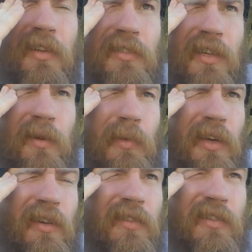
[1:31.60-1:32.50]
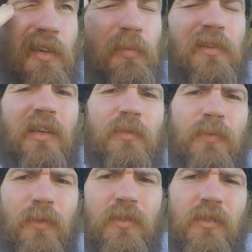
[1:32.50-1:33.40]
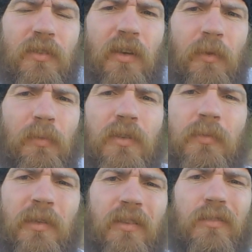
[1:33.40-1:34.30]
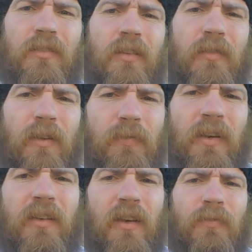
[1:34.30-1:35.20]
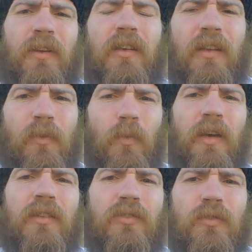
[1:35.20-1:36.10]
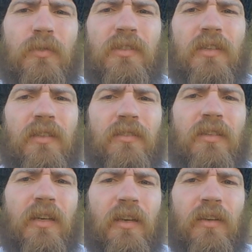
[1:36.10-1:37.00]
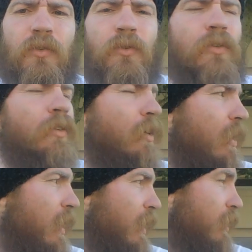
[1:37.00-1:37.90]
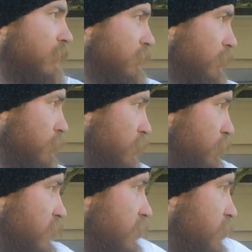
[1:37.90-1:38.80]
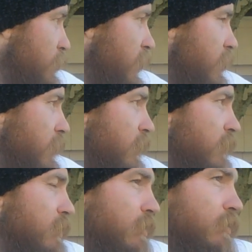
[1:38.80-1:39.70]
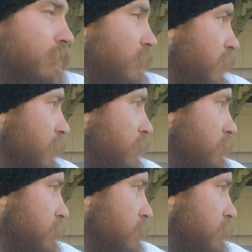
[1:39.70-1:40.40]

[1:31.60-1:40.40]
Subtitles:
long time, like a couple days before this girl came and preached to me, and I found that like way too coincidental to like ignore. So she was actually right there at this little like